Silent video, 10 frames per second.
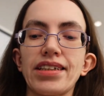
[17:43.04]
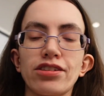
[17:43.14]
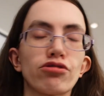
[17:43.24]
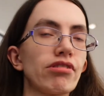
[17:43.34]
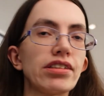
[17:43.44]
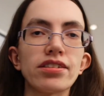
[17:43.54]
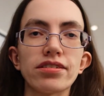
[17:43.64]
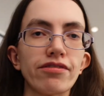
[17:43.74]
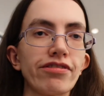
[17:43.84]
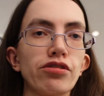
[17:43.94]
as great as
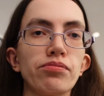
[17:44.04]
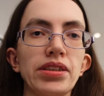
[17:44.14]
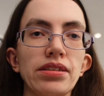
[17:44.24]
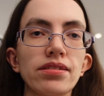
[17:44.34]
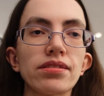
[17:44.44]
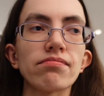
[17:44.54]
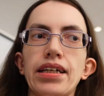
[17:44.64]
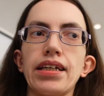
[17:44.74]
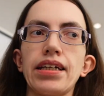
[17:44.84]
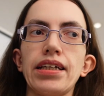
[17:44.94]
the film is,
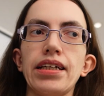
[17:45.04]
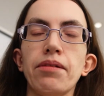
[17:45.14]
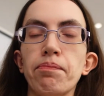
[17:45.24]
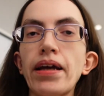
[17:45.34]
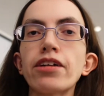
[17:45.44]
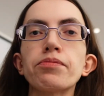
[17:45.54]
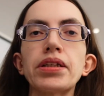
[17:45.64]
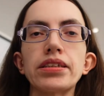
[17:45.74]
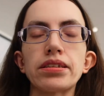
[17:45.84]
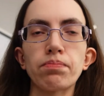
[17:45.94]
it may have been
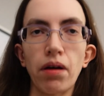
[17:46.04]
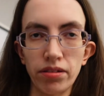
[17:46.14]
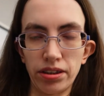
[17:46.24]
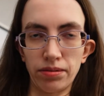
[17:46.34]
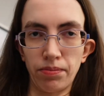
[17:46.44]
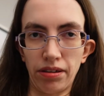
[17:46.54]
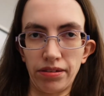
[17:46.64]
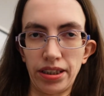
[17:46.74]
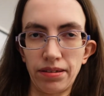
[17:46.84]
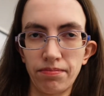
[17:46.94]
inspired
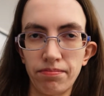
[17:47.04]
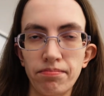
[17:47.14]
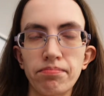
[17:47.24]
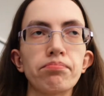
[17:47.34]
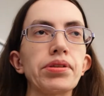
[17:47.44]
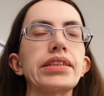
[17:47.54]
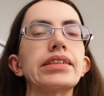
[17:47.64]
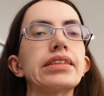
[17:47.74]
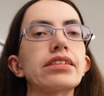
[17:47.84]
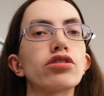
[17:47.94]
by, but
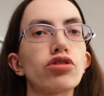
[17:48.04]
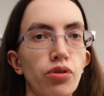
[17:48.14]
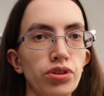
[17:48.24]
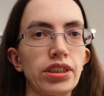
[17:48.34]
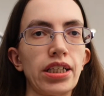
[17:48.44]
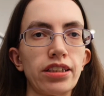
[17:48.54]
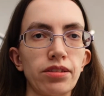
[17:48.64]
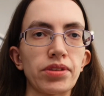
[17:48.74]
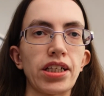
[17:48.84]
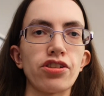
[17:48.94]
it is not an
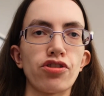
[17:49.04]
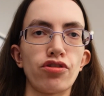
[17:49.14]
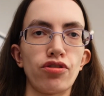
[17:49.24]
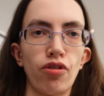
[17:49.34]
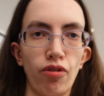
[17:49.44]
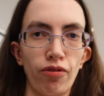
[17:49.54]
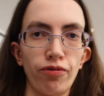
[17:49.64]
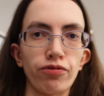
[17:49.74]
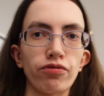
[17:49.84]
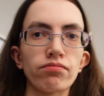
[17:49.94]
adaptation
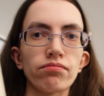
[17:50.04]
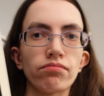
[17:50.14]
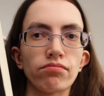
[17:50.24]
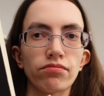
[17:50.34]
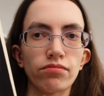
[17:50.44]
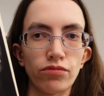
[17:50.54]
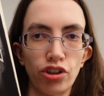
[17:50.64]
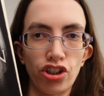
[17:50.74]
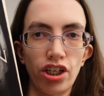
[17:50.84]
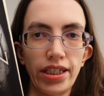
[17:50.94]
of The
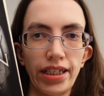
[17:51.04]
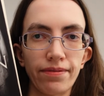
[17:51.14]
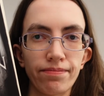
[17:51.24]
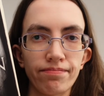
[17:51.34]
Shining.